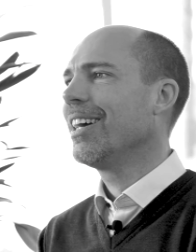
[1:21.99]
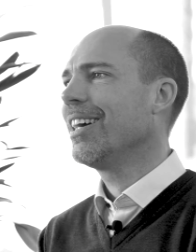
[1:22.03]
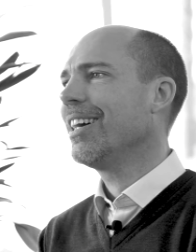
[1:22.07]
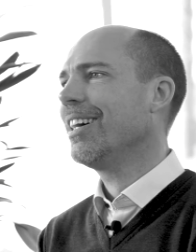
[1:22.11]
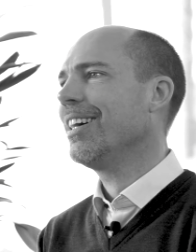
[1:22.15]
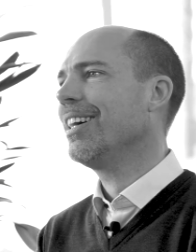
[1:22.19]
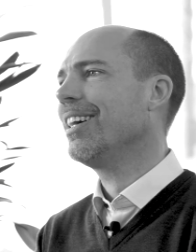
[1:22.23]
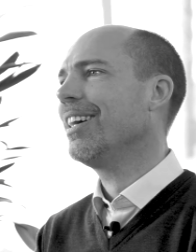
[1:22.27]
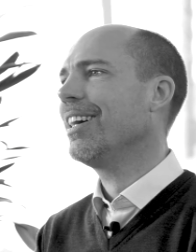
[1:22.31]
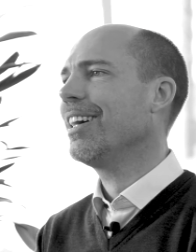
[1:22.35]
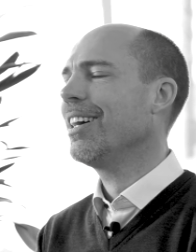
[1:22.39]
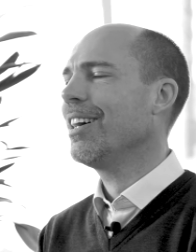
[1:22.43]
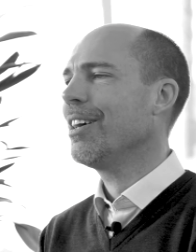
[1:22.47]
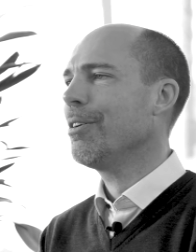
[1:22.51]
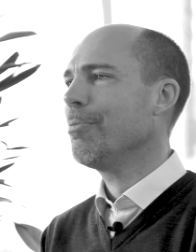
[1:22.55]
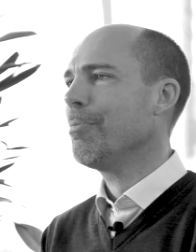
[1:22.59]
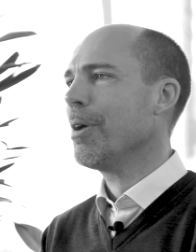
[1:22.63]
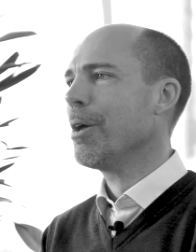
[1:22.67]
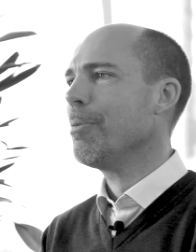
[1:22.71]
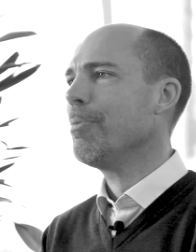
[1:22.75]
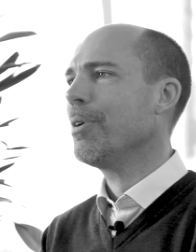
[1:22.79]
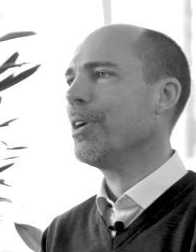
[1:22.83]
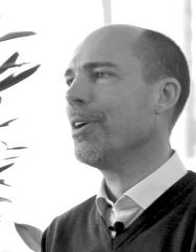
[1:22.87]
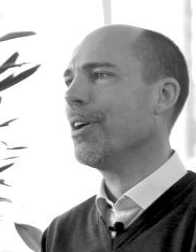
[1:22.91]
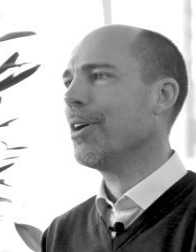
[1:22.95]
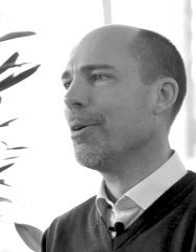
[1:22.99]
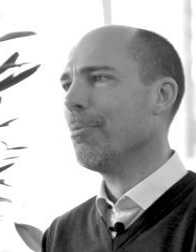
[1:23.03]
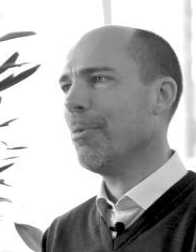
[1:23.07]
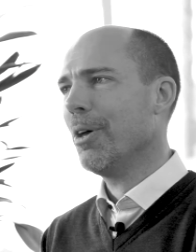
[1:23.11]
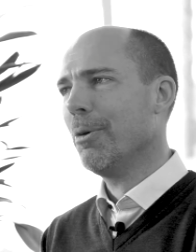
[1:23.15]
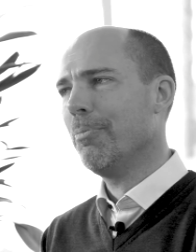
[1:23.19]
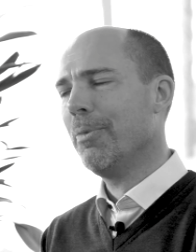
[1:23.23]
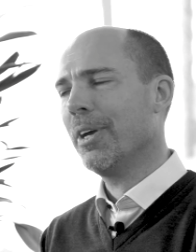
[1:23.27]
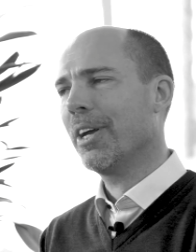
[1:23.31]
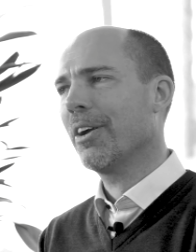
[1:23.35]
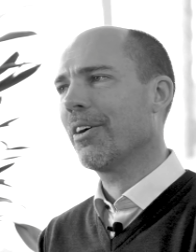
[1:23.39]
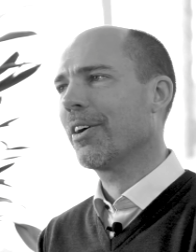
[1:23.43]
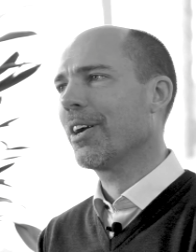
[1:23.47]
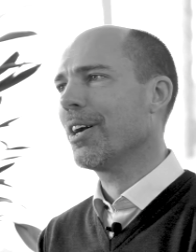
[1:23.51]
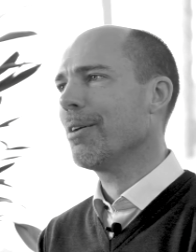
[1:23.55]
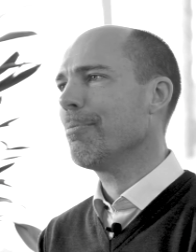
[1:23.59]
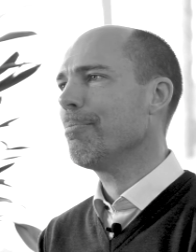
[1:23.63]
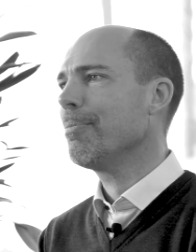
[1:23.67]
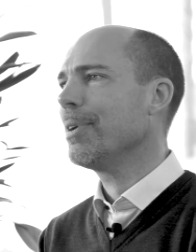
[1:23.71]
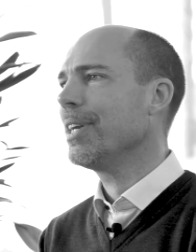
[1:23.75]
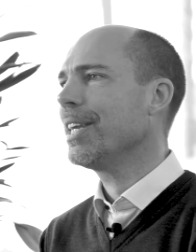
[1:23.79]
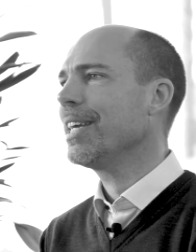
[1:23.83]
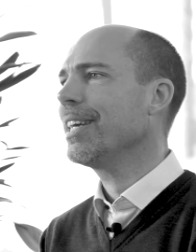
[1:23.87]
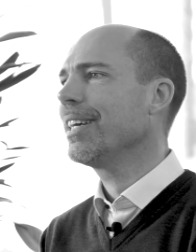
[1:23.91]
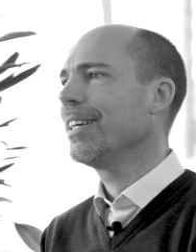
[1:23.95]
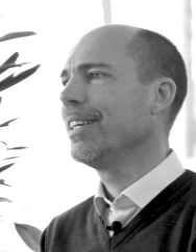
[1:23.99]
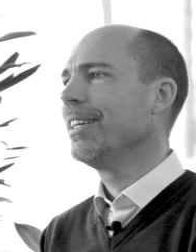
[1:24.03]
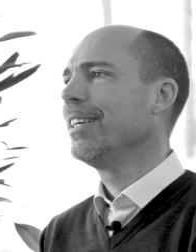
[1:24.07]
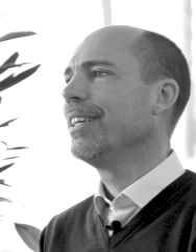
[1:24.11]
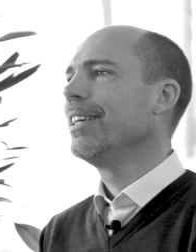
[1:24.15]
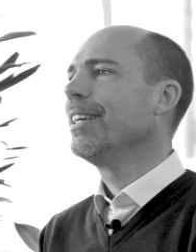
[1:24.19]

uh, maybe a, a, bigger company.